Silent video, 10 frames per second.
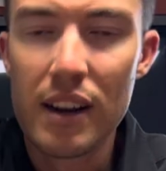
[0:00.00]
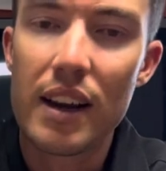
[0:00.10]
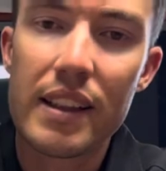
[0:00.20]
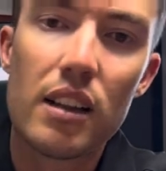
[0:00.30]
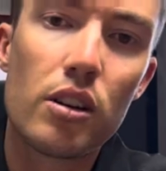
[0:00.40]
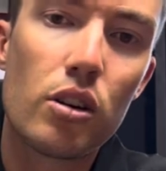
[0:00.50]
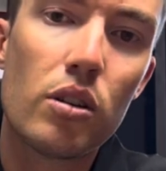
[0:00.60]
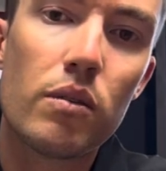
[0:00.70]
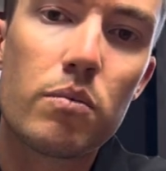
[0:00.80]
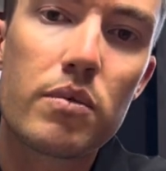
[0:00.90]
And that
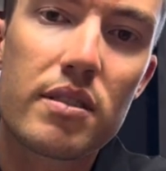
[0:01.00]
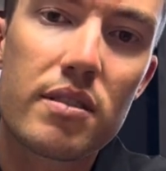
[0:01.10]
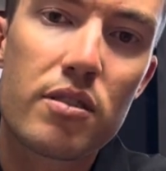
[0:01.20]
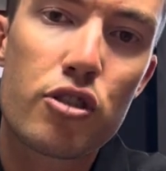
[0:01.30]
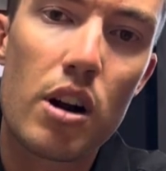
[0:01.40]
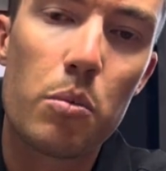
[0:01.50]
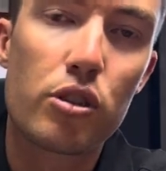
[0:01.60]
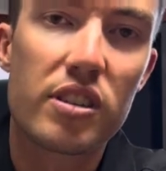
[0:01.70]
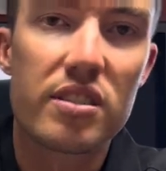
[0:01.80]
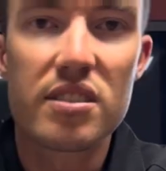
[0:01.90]
little treble
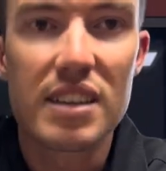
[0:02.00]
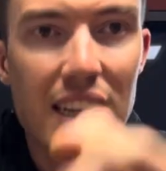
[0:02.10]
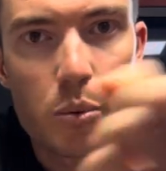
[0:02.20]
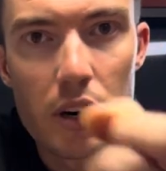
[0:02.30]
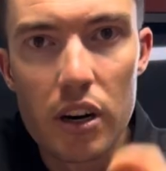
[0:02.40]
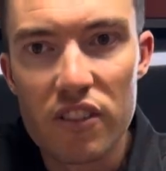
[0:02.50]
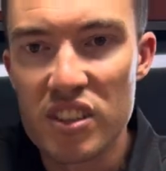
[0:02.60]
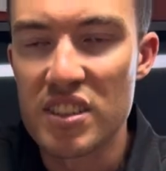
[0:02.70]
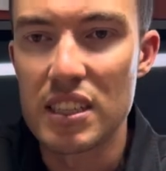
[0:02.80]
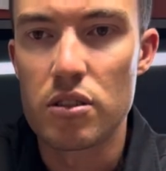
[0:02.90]
just stings wherever it
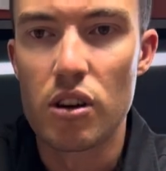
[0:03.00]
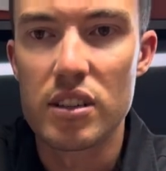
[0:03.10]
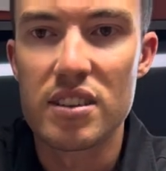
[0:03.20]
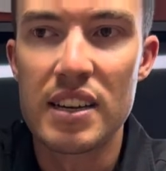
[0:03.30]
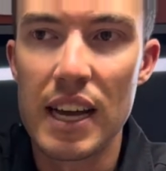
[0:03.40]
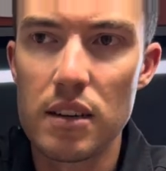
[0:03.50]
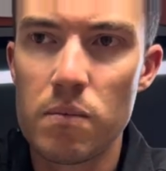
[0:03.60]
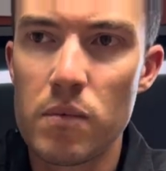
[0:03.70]
sits nice and neat.